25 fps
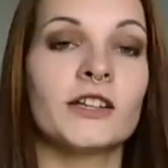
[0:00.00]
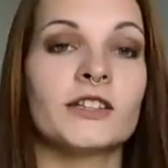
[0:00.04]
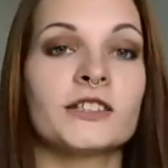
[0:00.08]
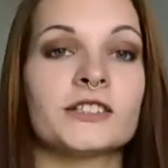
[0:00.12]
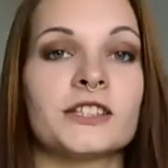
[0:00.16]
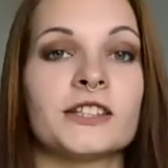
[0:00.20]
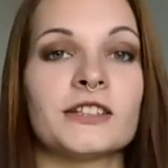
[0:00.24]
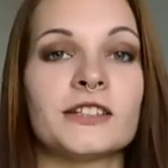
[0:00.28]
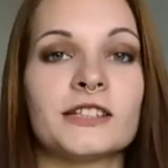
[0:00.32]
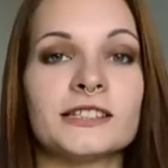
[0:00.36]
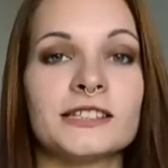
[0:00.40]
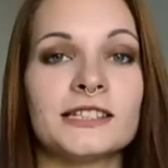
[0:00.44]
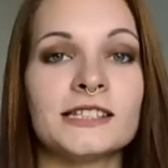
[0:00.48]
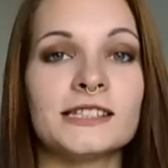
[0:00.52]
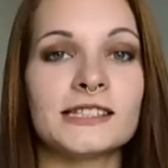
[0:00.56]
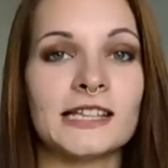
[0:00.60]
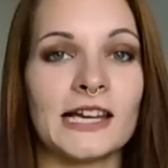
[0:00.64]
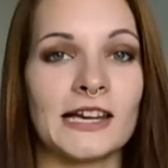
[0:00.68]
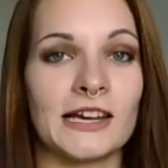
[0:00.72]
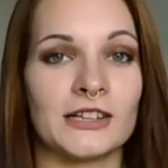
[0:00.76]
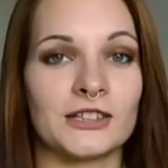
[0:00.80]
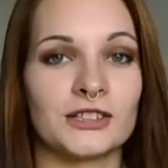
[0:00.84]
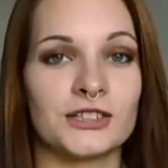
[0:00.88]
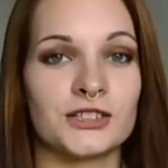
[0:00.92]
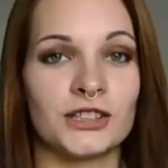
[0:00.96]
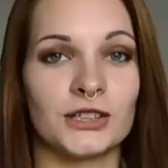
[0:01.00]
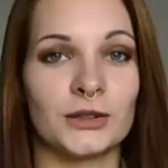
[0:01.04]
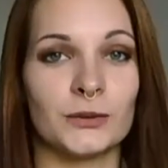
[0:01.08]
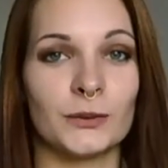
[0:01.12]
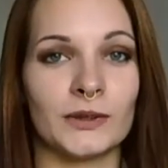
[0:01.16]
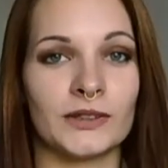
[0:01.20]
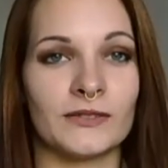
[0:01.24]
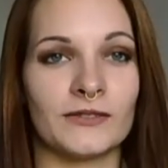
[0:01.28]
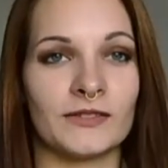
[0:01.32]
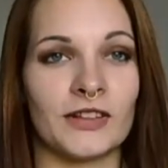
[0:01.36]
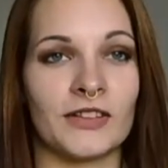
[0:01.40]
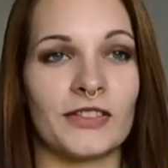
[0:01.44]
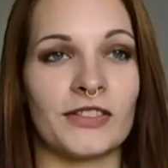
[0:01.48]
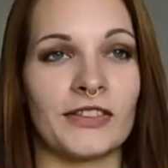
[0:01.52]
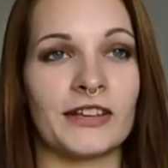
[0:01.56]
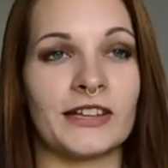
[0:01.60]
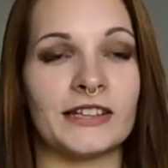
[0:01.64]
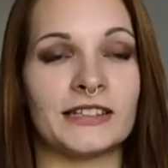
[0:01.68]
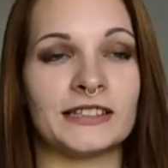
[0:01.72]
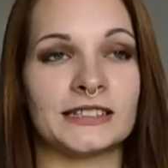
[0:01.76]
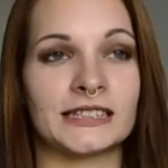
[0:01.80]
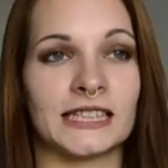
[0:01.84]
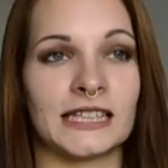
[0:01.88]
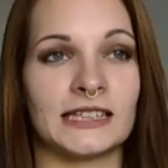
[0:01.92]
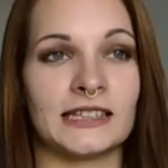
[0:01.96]
So this is actually one of the
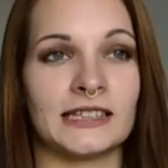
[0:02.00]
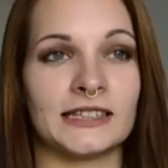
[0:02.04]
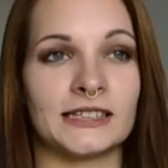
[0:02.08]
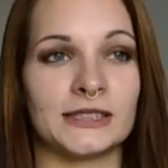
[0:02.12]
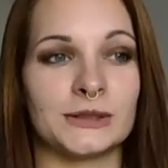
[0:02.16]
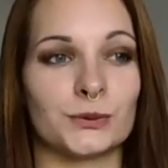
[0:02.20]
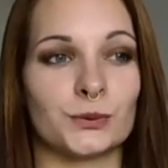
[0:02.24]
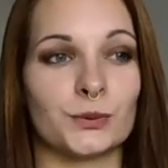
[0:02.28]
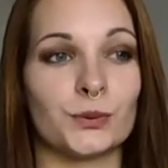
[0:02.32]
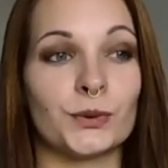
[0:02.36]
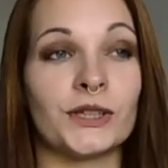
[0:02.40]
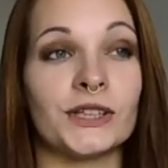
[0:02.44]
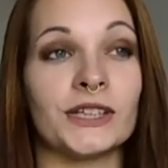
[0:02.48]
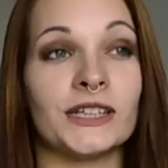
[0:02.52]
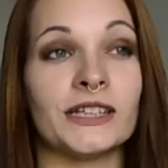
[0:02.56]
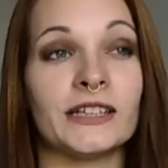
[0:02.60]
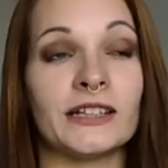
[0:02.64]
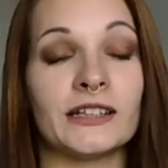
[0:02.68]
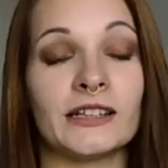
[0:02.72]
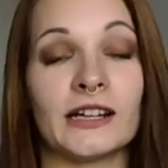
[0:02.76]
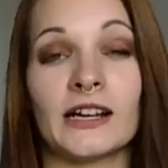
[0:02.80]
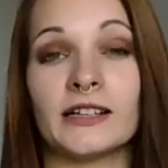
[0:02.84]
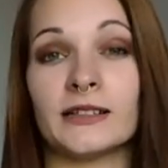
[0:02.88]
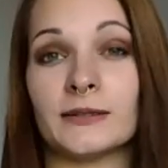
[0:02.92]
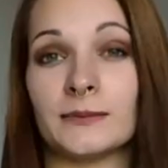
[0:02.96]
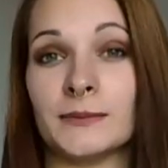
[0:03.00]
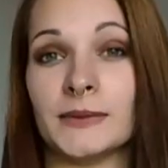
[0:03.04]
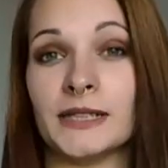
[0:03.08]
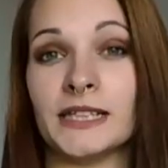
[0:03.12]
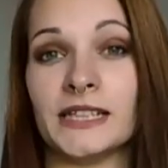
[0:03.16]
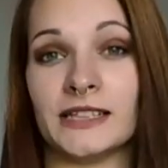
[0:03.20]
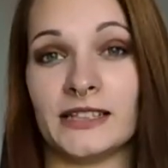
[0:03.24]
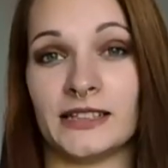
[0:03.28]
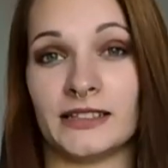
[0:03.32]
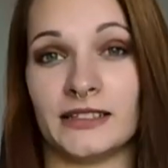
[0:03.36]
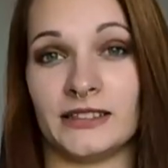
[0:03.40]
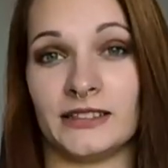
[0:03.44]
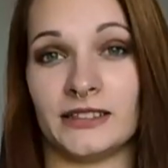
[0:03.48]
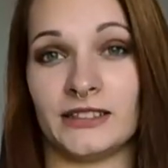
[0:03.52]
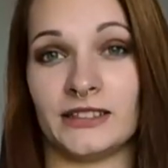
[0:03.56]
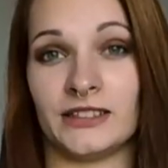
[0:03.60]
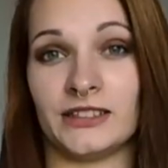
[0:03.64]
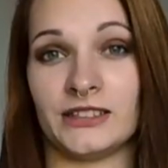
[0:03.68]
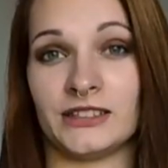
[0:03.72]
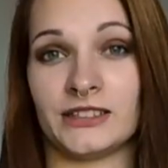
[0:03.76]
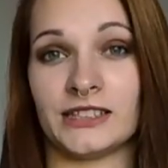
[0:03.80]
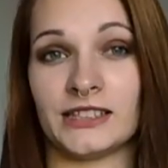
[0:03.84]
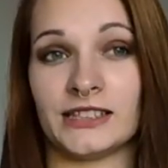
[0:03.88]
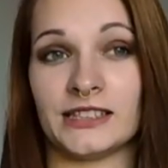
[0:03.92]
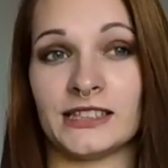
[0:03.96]
things that has really gotten me
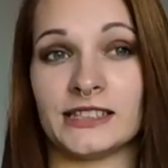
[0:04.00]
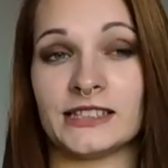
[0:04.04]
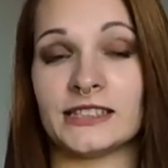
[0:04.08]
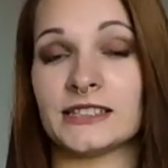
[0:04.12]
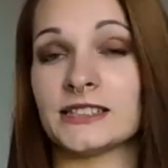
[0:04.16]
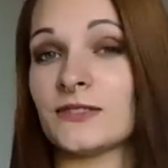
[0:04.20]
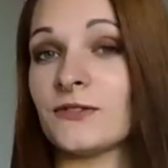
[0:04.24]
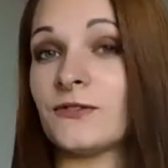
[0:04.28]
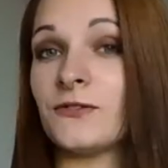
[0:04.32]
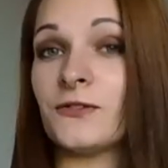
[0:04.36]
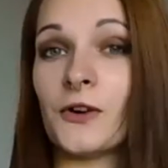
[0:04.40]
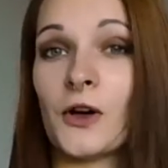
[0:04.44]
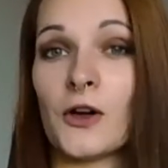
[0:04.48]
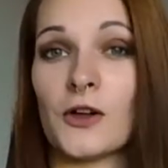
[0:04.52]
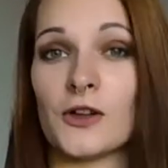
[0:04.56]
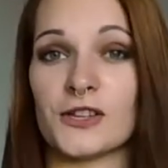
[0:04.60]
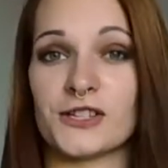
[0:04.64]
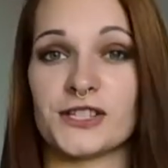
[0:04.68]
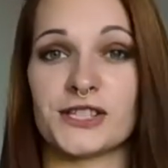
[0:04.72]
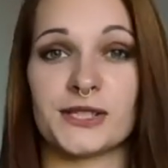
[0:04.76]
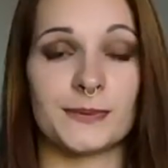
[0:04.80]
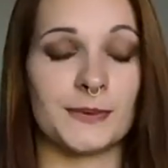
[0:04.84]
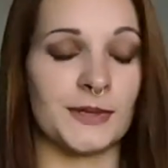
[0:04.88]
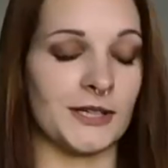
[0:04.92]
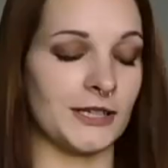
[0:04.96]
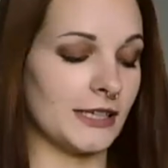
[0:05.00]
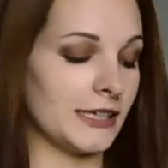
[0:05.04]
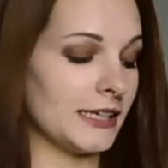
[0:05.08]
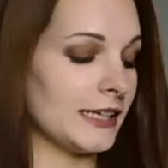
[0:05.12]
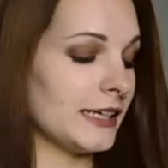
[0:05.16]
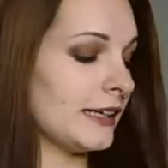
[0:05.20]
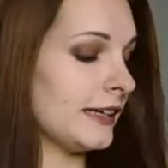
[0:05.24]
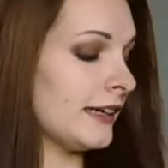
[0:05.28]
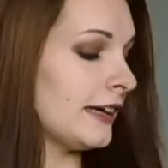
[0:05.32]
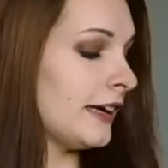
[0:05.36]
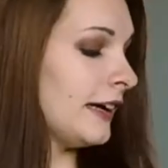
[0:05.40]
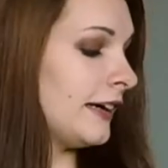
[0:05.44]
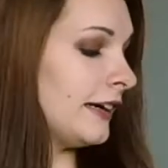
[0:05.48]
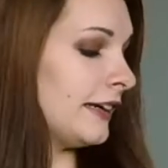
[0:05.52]
into this fall spirit.